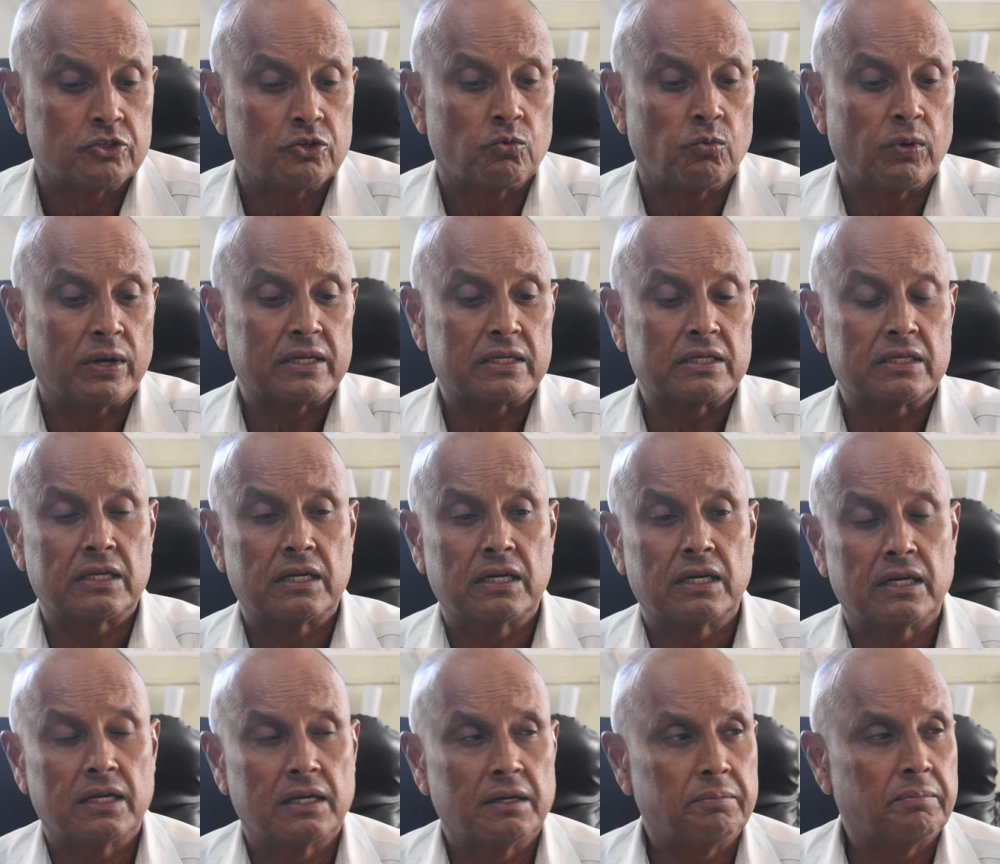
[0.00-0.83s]

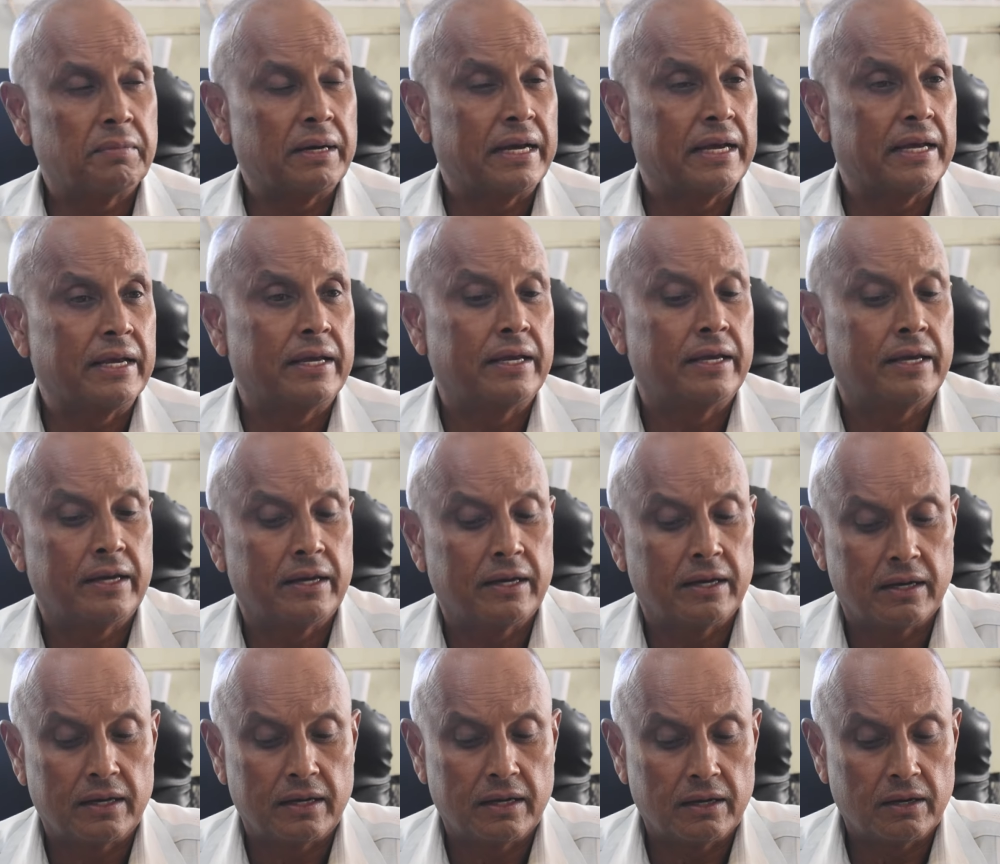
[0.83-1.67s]

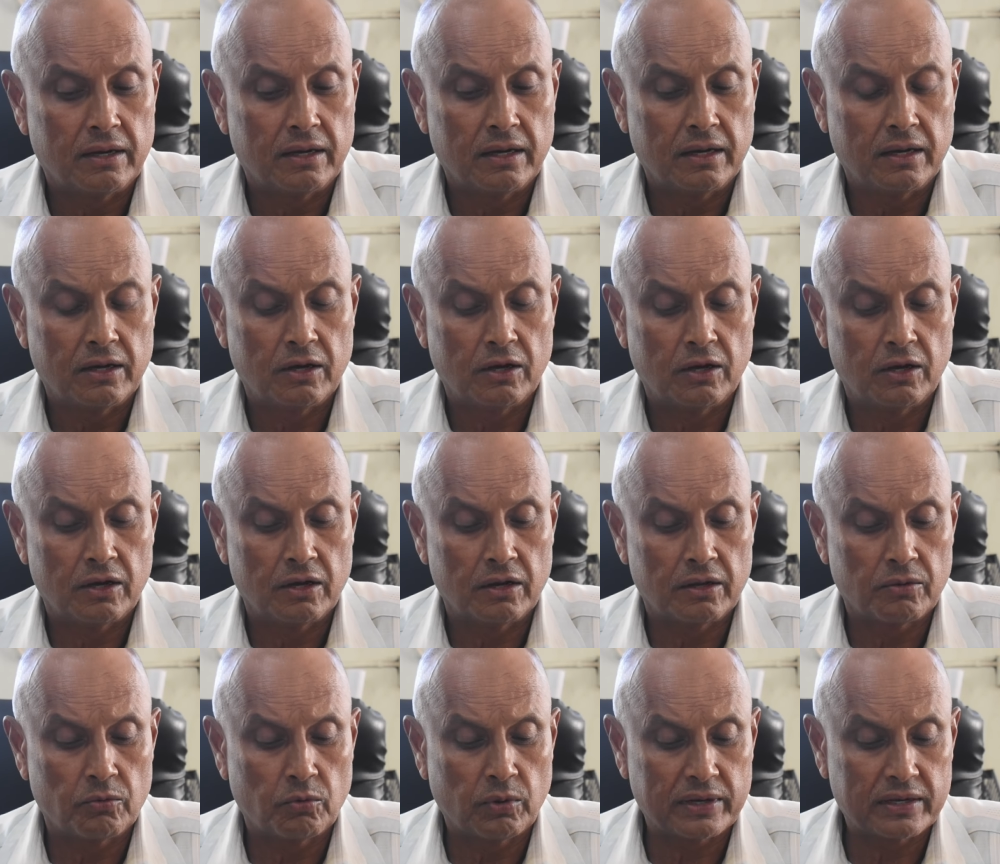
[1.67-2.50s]

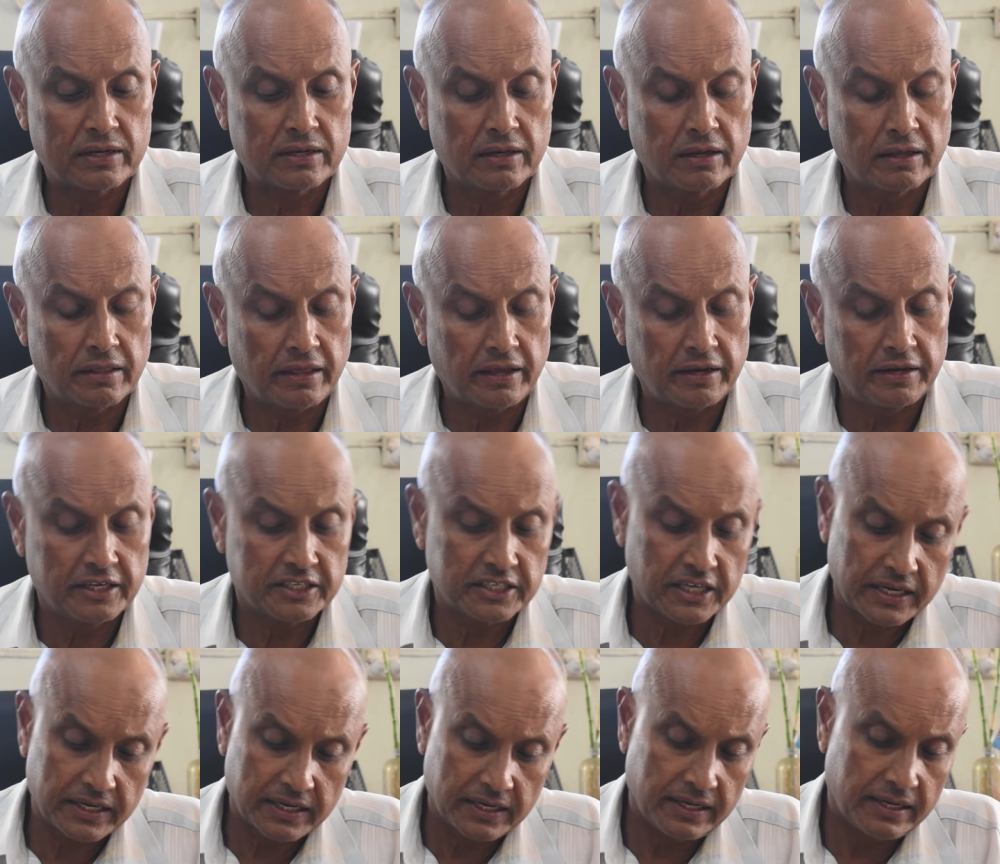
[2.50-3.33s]
they
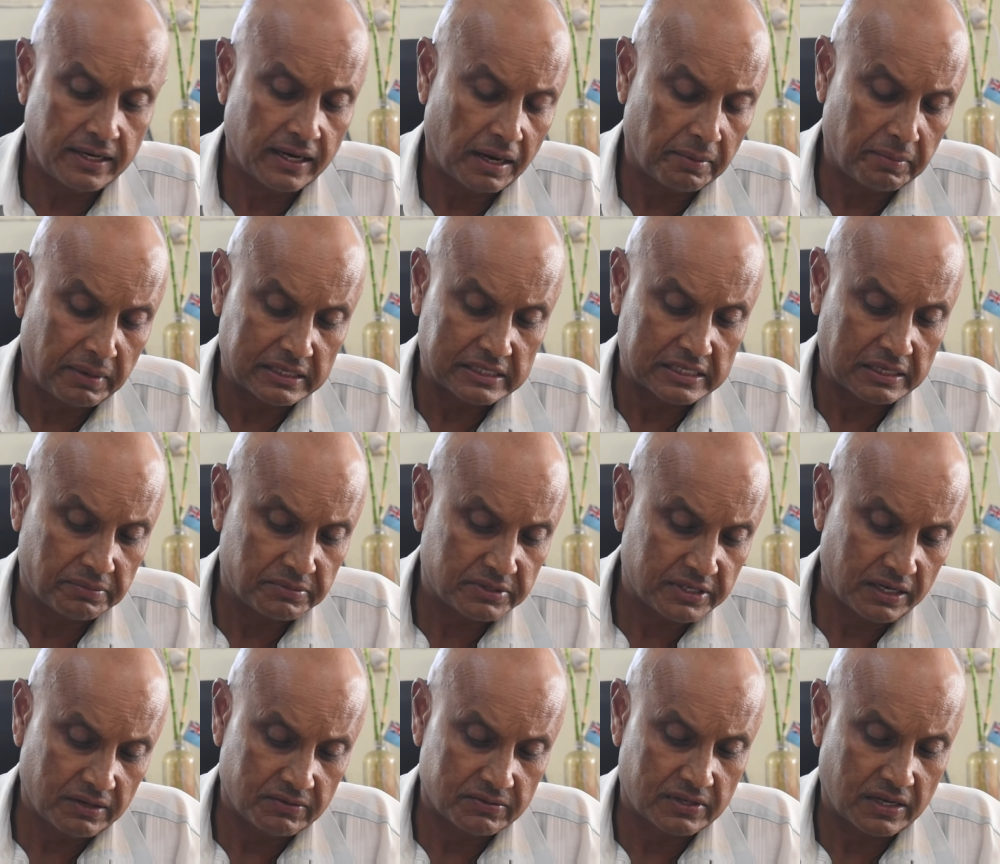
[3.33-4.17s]
decided amongst
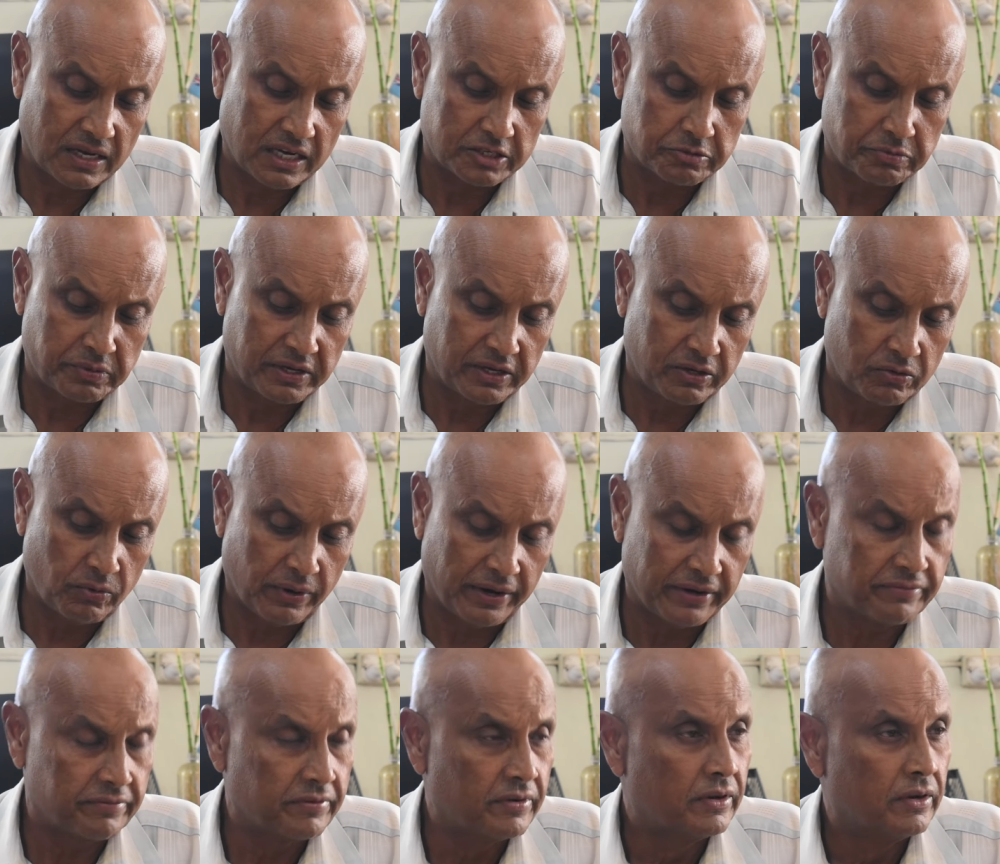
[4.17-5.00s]
themselves, the husband and
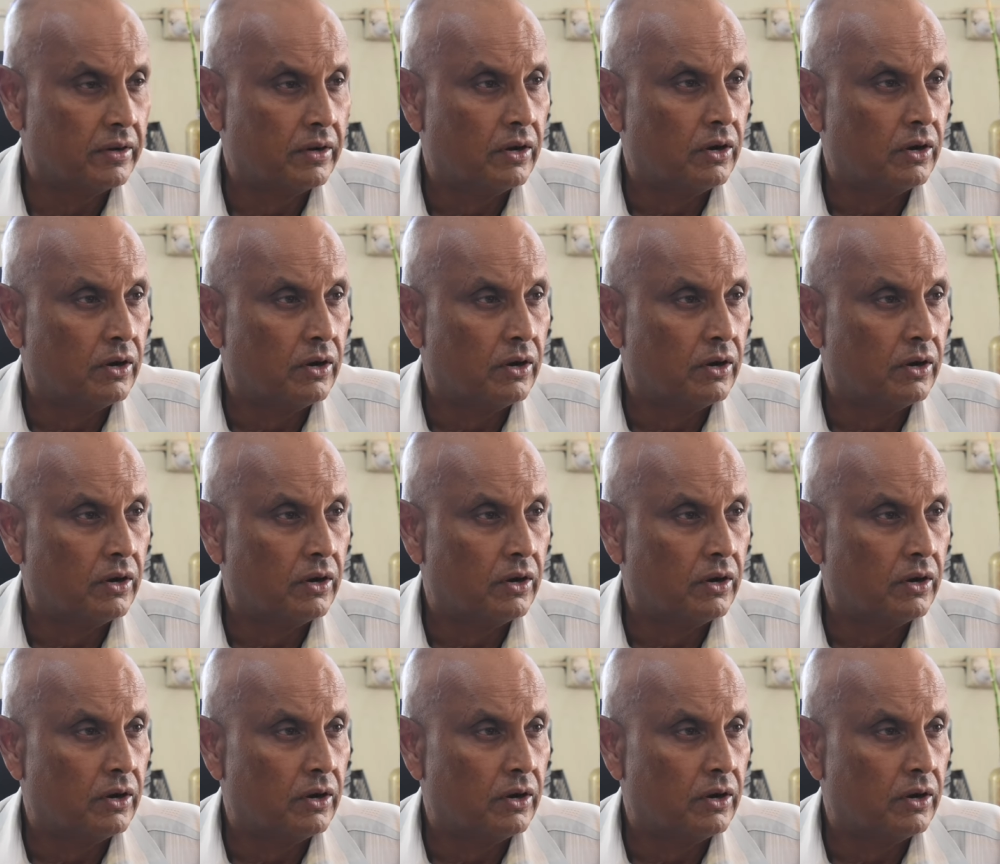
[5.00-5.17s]
wife,